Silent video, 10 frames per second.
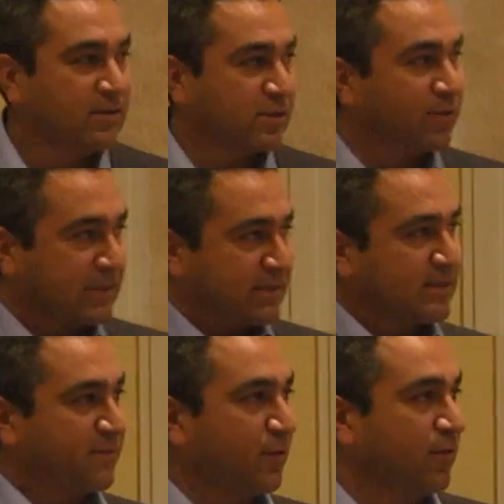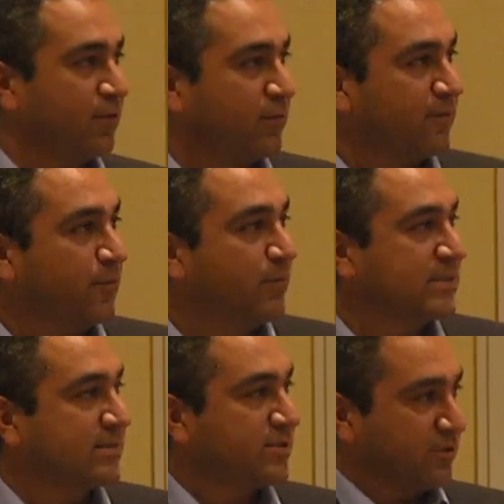So this is for
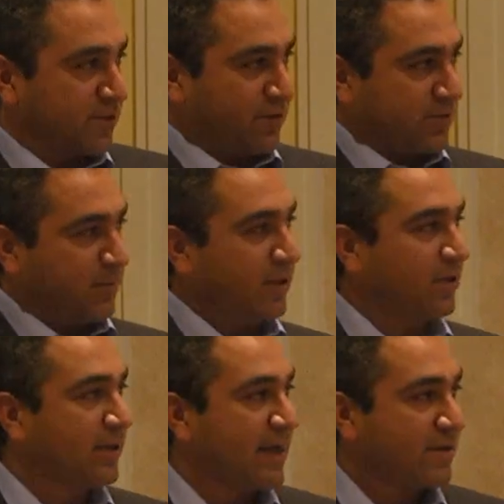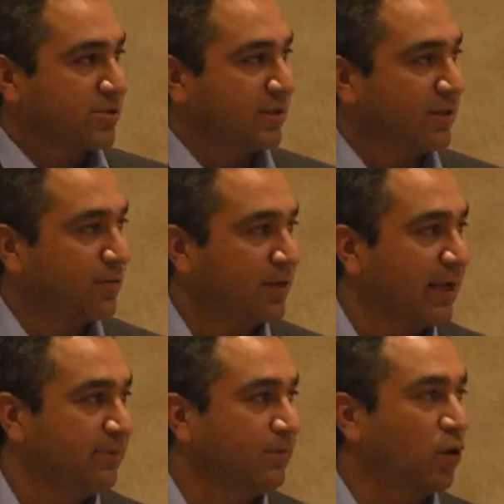business users, but you can actually
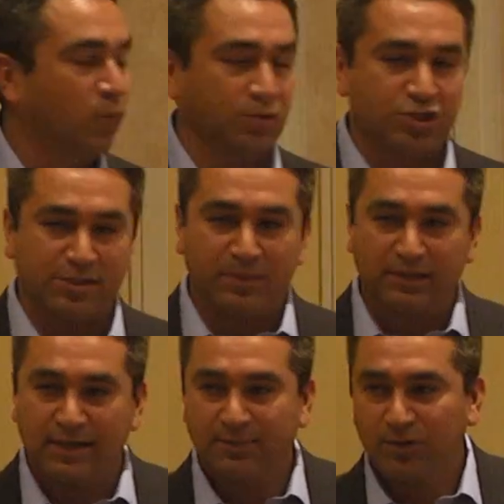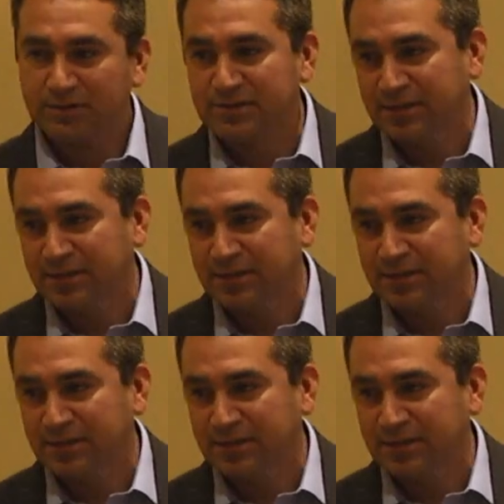create mobile shipping labels.